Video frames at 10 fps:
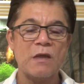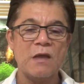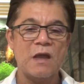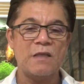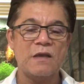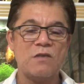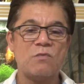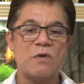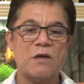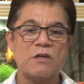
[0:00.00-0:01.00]
And the other
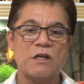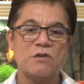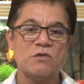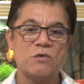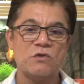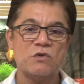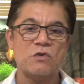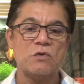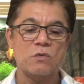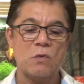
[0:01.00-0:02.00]
way you can do it
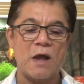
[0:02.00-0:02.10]
too